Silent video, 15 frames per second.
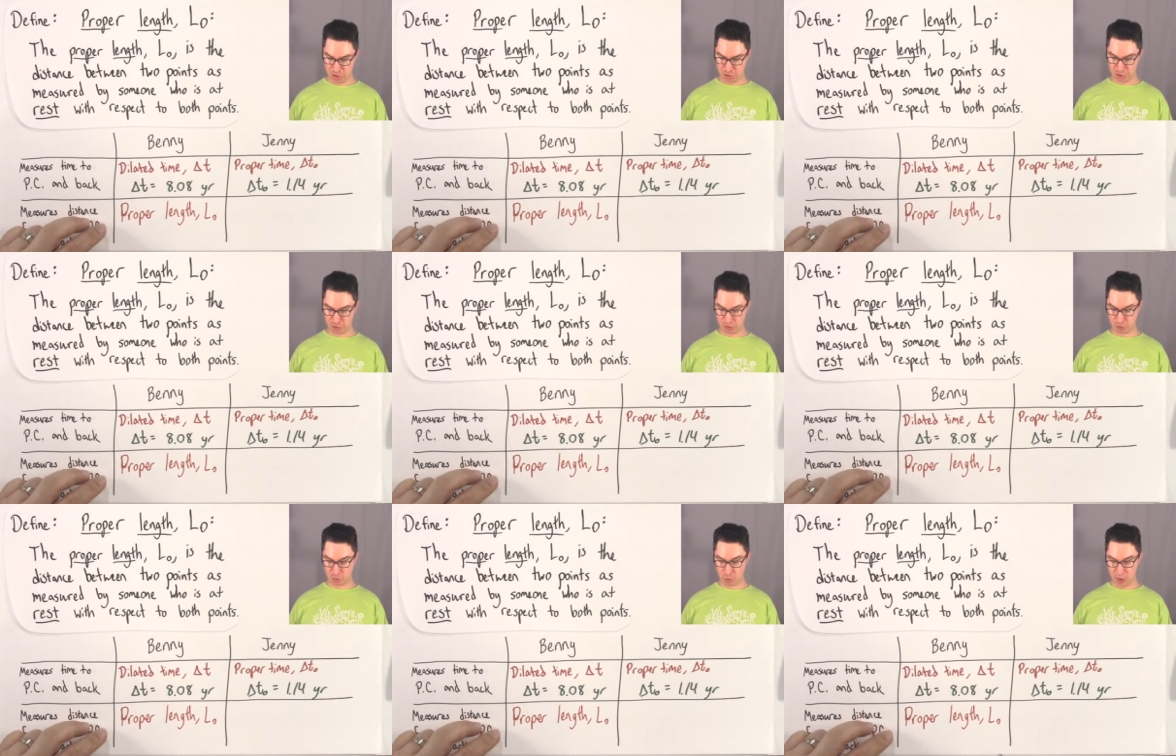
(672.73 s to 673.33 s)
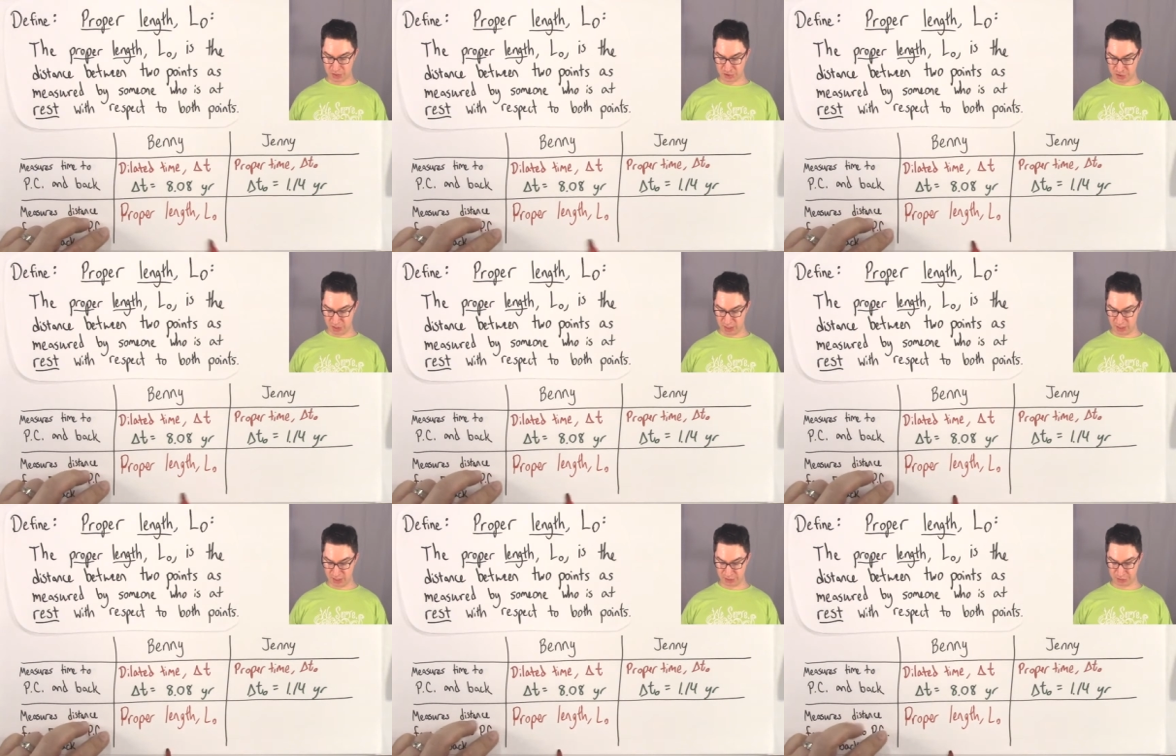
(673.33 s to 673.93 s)
So the question
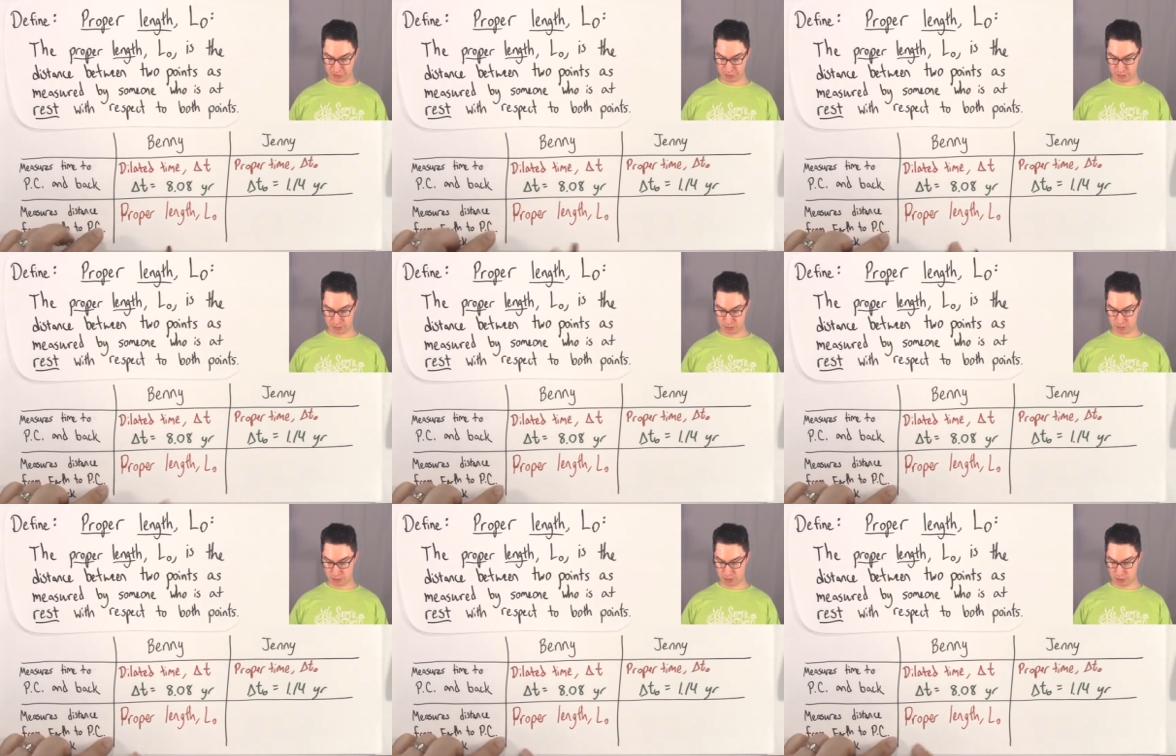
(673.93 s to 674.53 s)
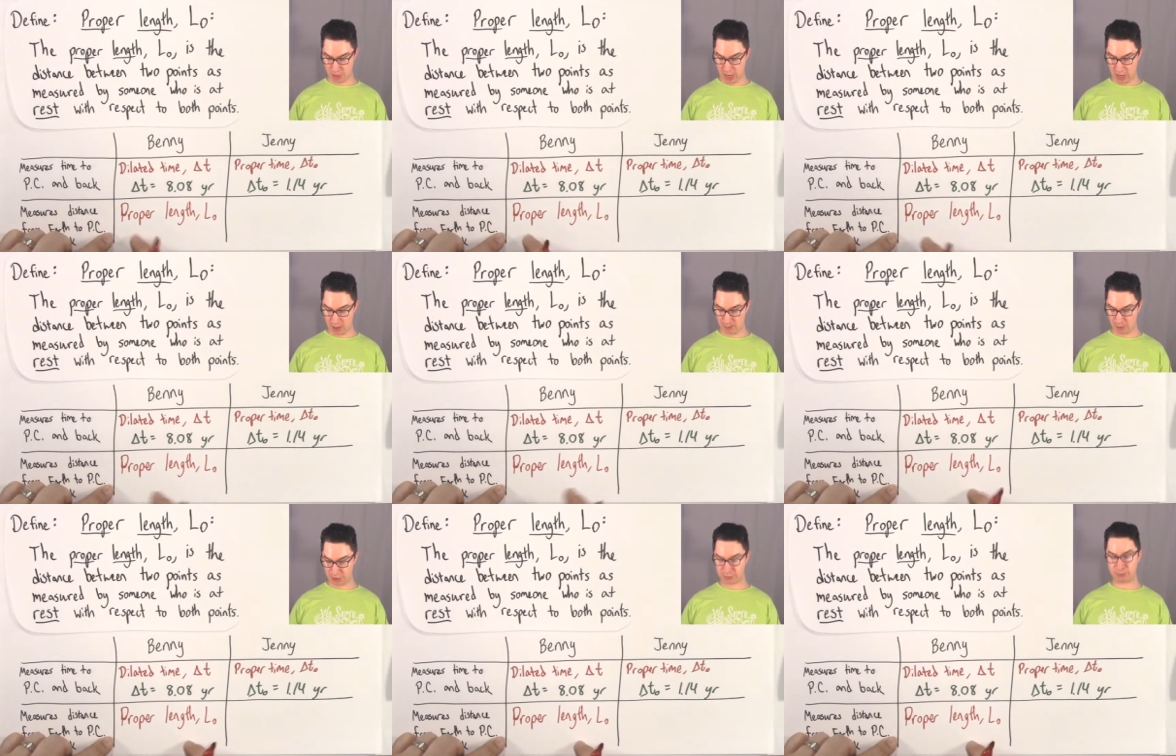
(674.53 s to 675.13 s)
is,
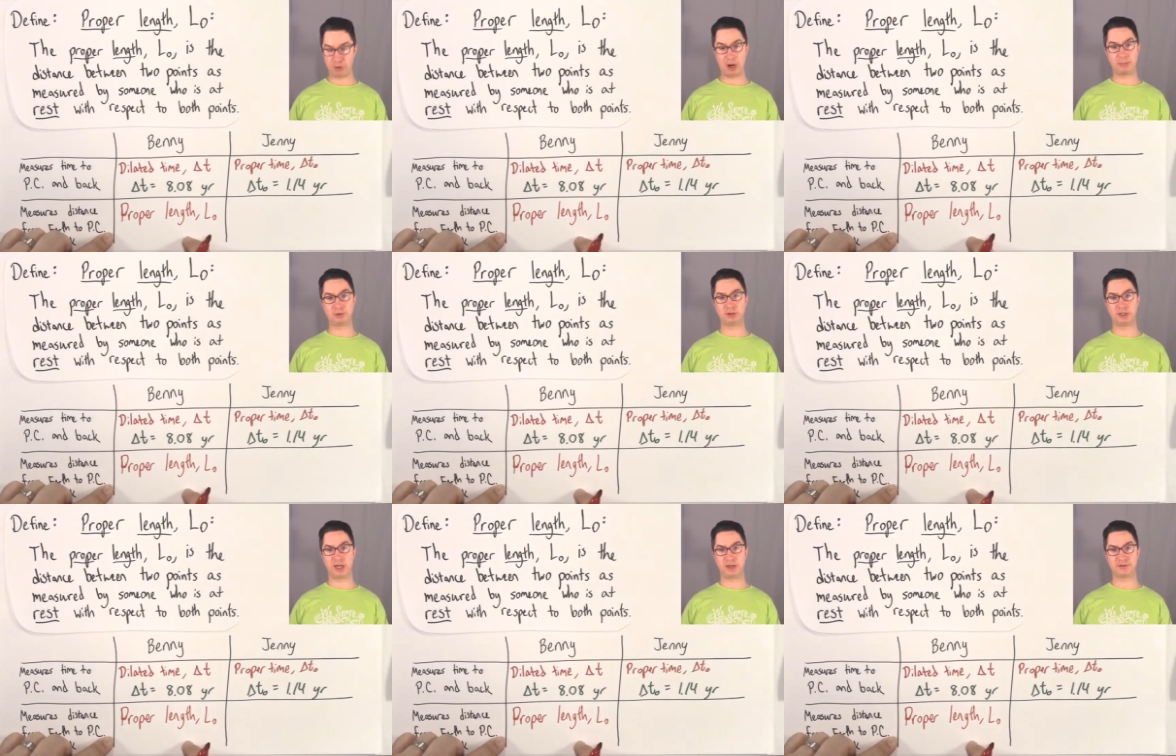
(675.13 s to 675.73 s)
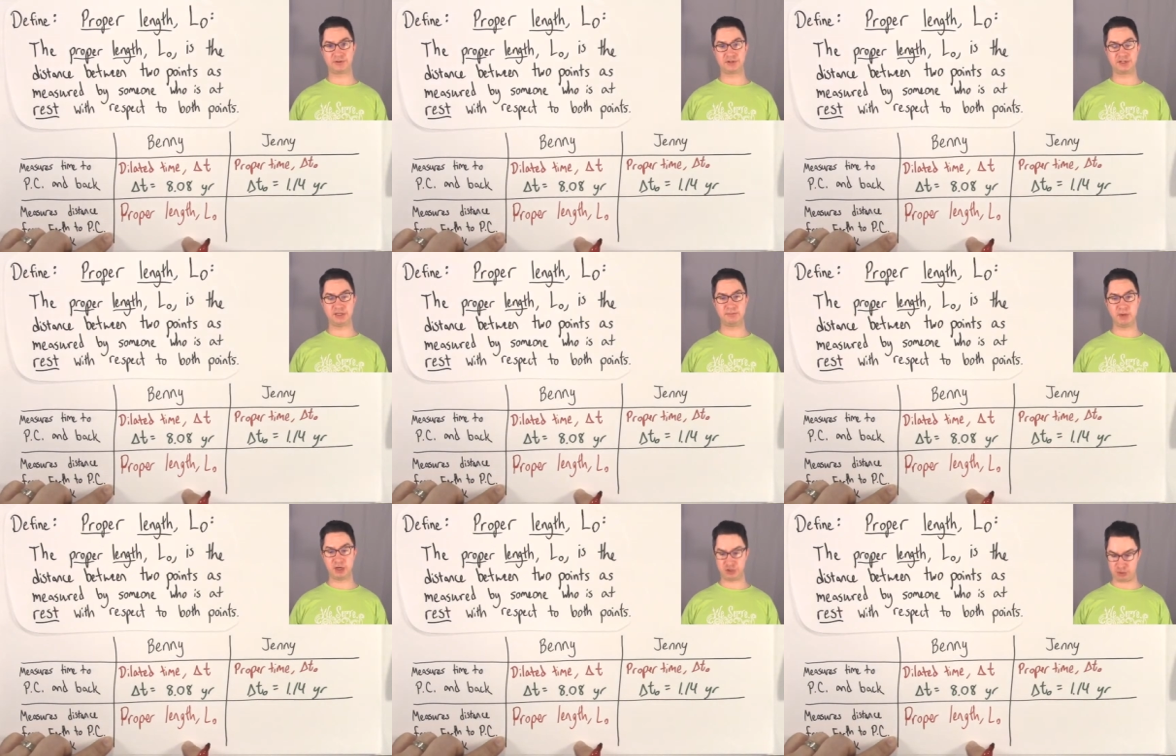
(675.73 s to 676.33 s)
how much proper length does
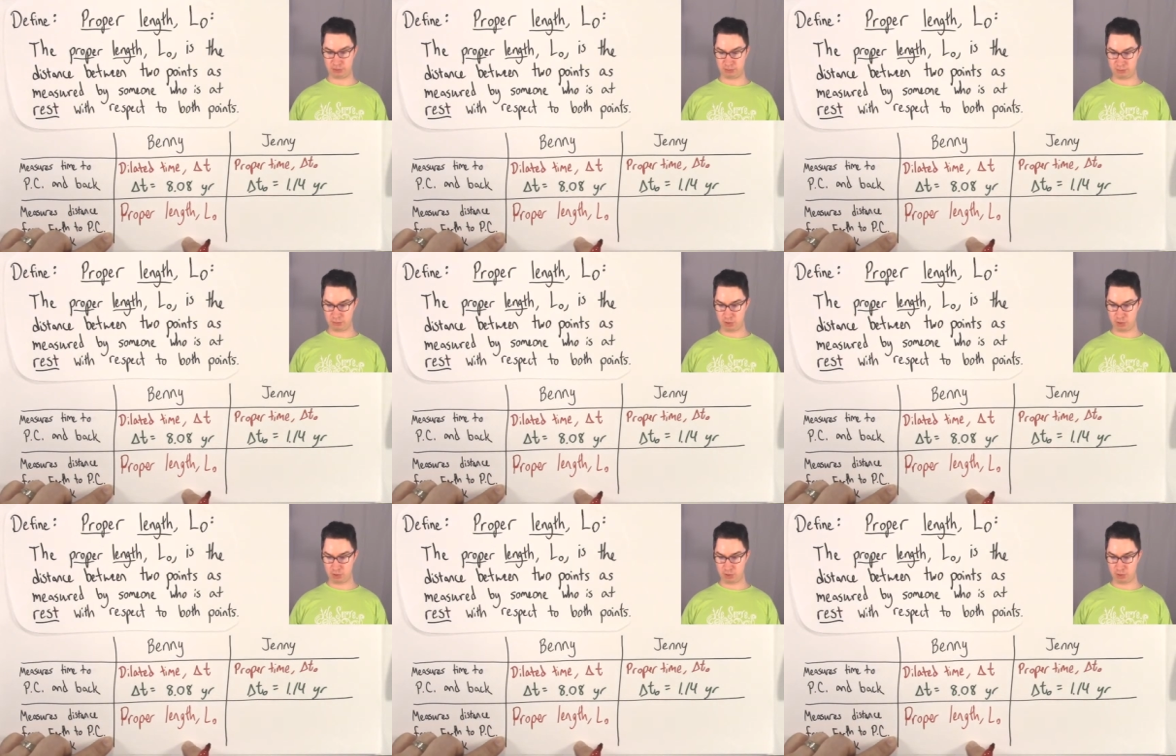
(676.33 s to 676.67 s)
he measure?